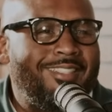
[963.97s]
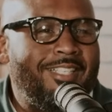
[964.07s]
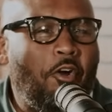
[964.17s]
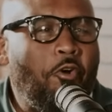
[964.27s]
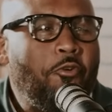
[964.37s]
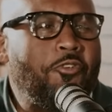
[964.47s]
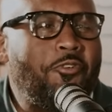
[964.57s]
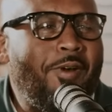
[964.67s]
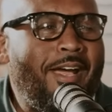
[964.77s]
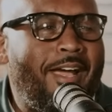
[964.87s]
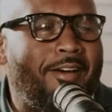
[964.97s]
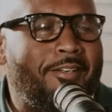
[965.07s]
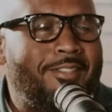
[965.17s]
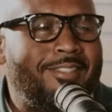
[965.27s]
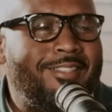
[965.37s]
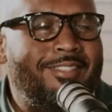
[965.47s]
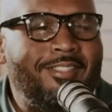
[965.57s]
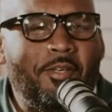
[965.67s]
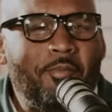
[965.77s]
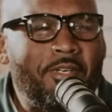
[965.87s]
The older crowd,
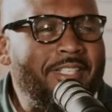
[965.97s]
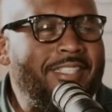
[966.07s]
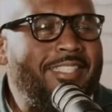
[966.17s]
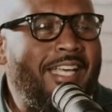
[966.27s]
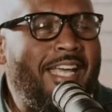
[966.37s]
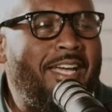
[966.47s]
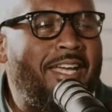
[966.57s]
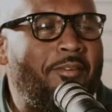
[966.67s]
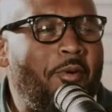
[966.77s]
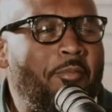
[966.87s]
because I'm a good time.